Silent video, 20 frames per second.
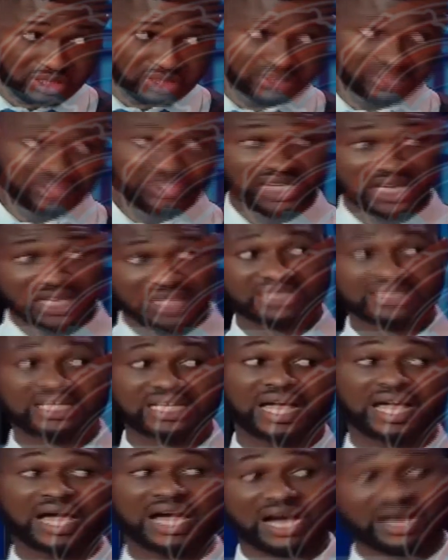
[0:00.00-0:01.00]
challenge I
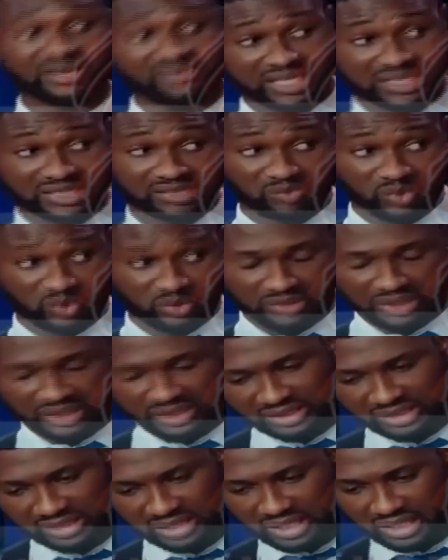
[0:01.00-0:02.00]
have at the moment
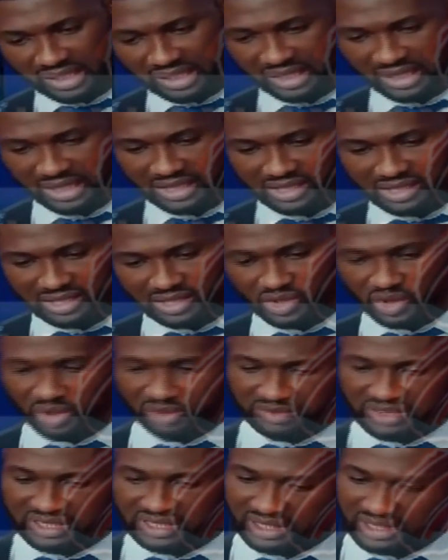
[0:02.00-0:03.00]
is some
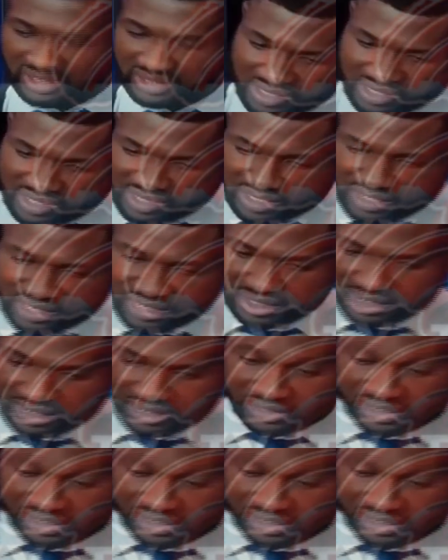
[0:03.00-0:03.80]
states, like